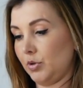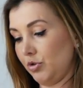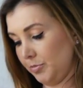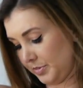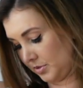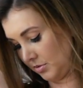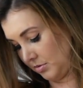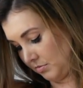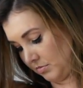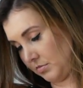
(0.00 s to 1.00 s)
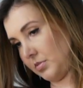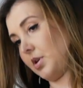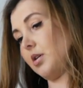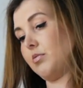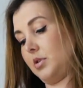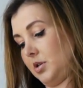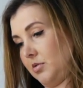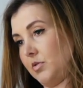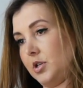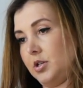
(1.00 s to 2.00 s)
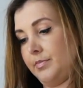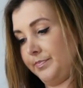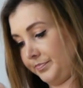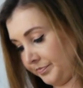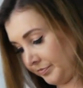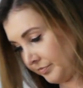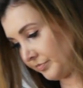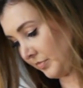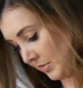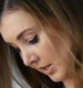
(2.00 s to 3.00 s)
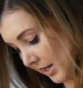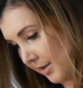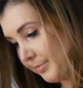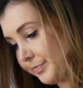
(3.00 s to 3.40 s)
Oops, got one on the run. Okay,